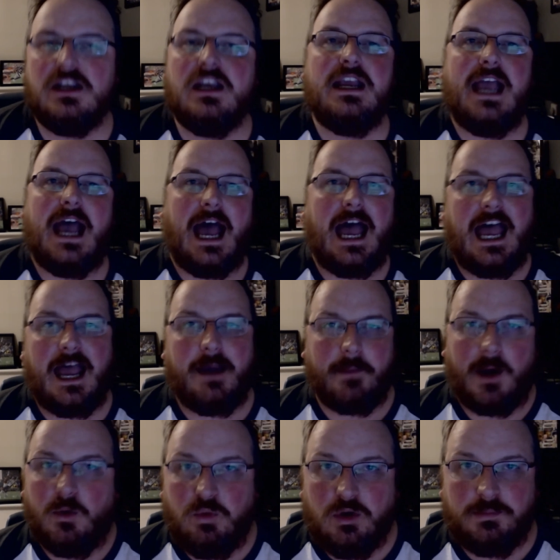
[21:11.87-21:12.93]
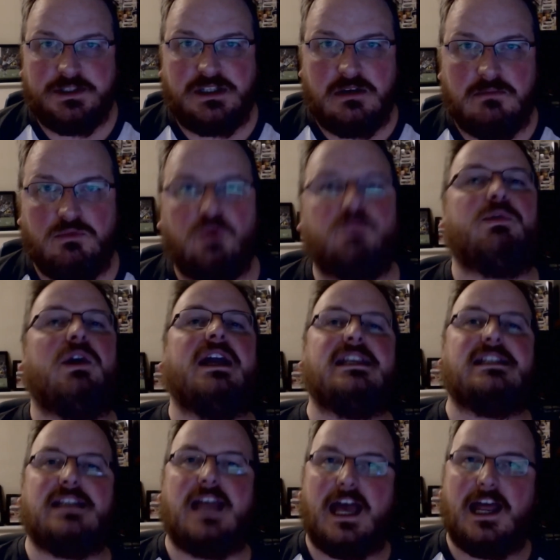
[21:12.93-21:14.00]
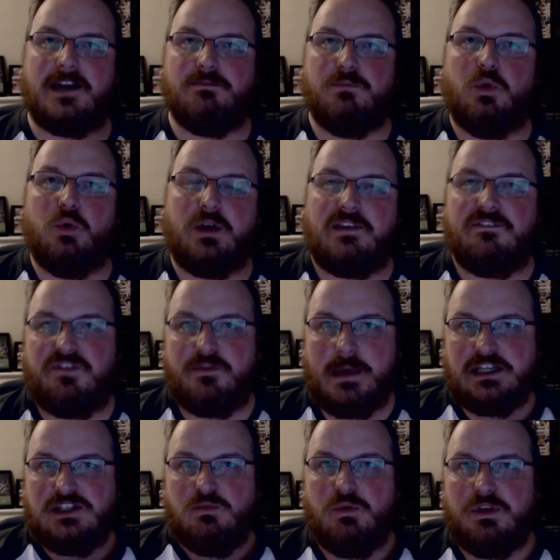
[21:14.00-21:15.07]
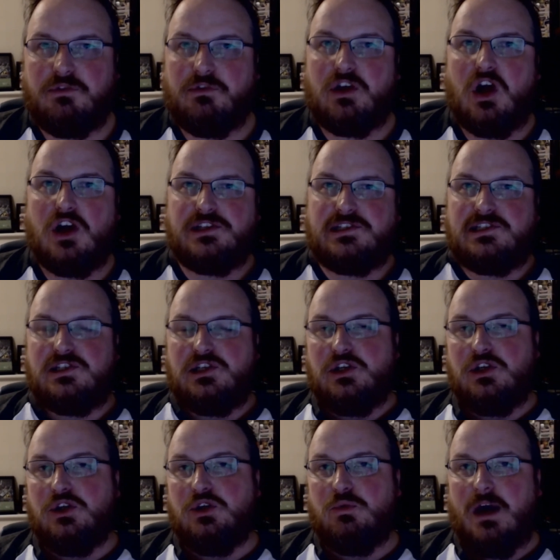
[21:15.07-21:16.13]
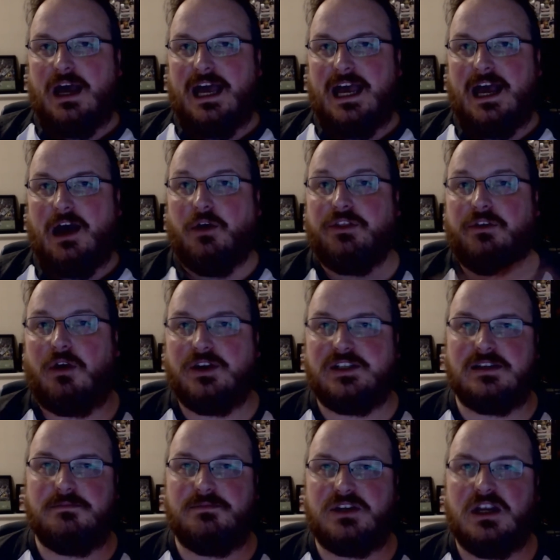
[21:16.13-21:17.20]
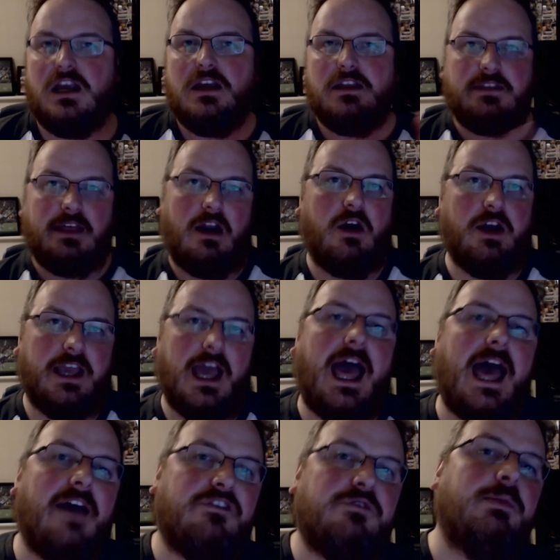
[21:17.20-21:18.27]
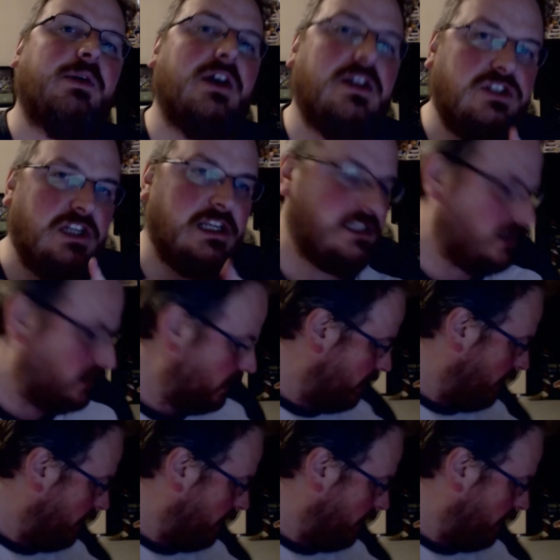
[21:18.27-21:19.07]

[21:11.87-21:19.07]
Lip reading: I will be doing more breaks and more information with regards to other items that I have purchased.